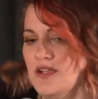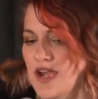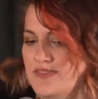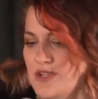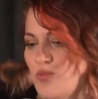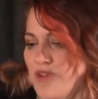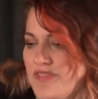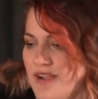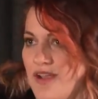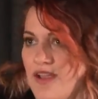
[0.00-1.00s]
I think one
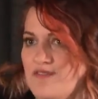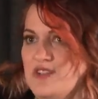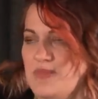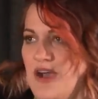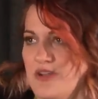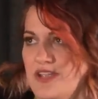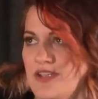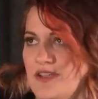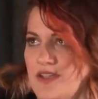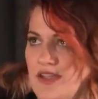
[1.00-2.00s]
thing I loved about
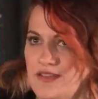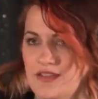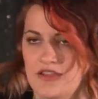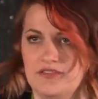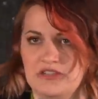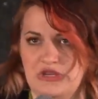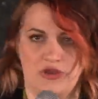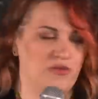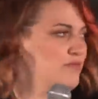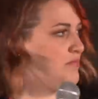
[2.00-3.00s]
it, and that, you
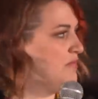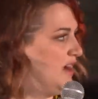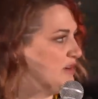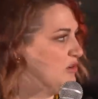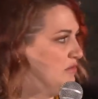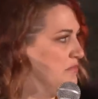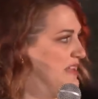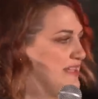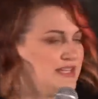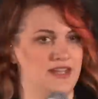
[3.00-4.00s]
know, Michael and
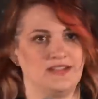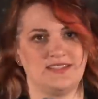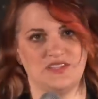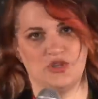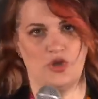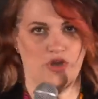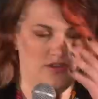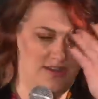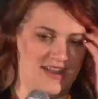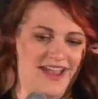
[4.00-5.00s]
me connected
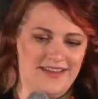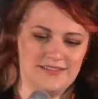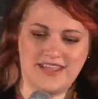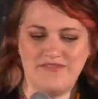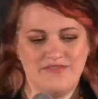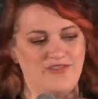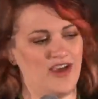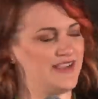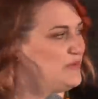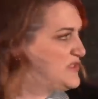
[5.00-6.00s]
on, and Kevin
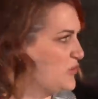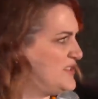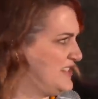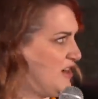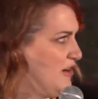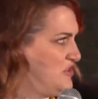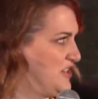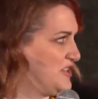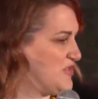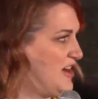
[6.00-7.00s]
Feige was always
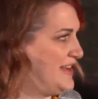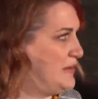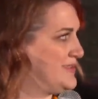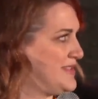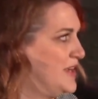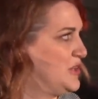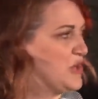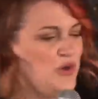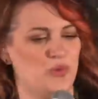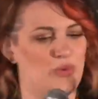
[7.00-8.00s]
encouraging us, right? He was like,
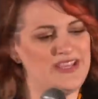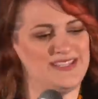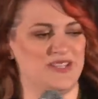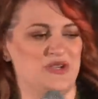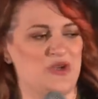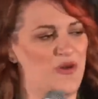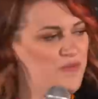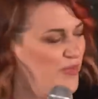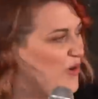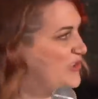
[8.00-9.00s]
go weirder, go
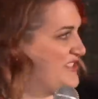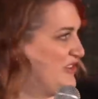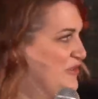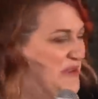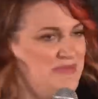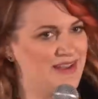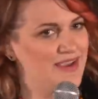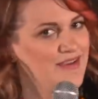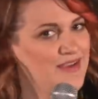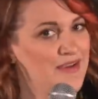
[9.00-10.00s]
bolder. And we'd be
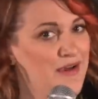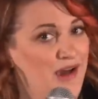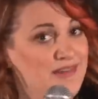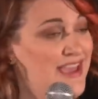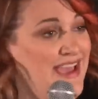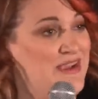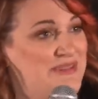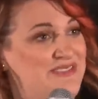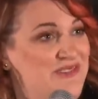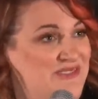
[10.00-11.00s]
like, okay,
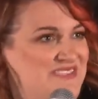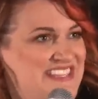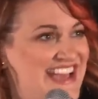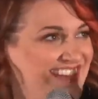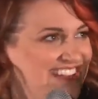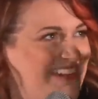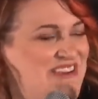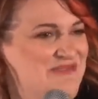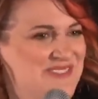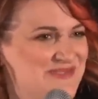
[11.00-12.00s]
we thought the
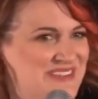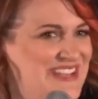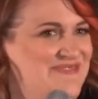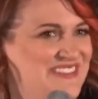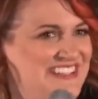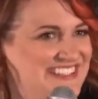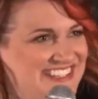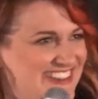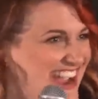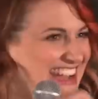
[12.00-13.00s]
alligator was weird, but
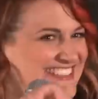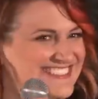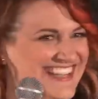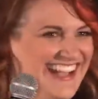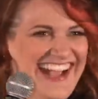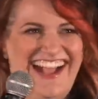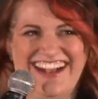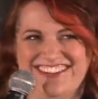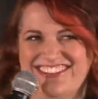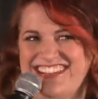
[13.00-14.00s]
great,
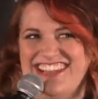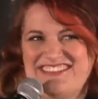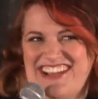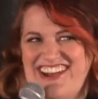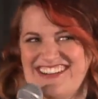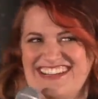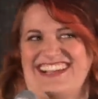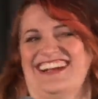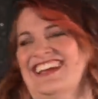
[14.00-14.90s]
we'll keep going.